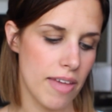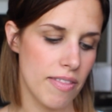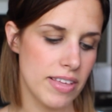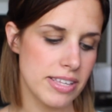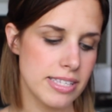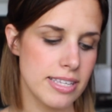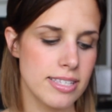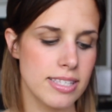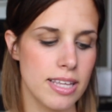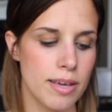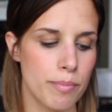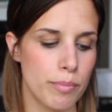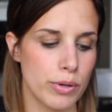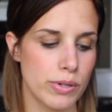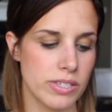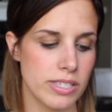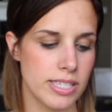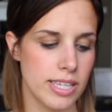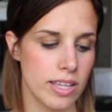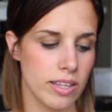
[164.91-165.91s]
and this is the
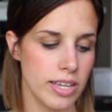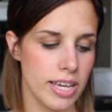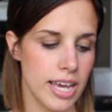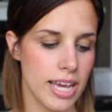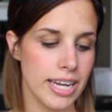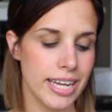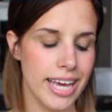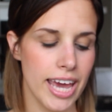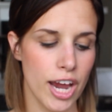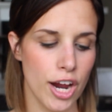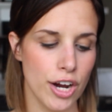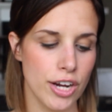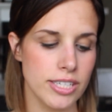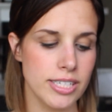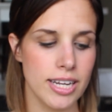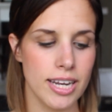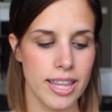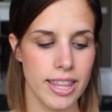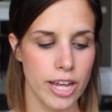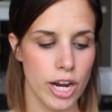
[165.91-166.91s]
Brazilian
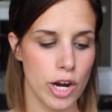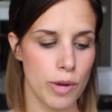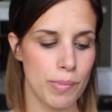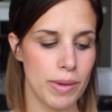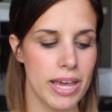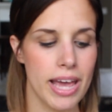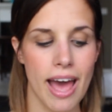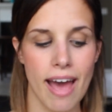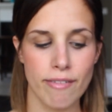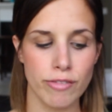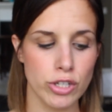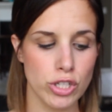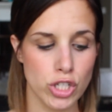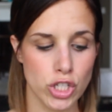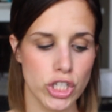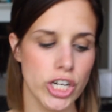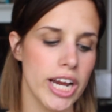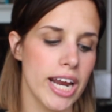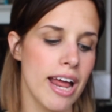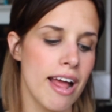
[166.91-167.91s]
Keratin Therapy Ever
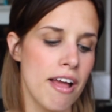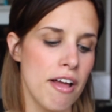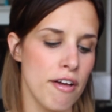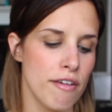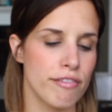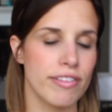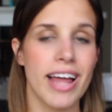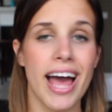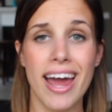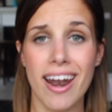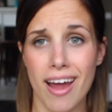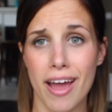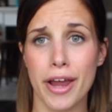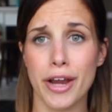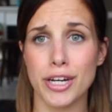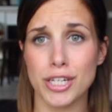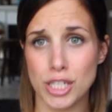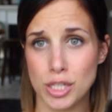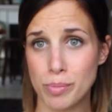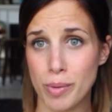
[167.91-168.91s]
Straight Flat
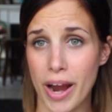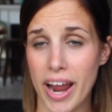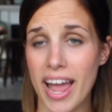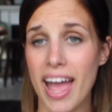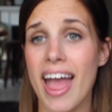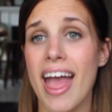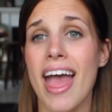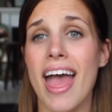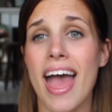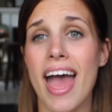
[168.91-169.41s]
Iron Spray,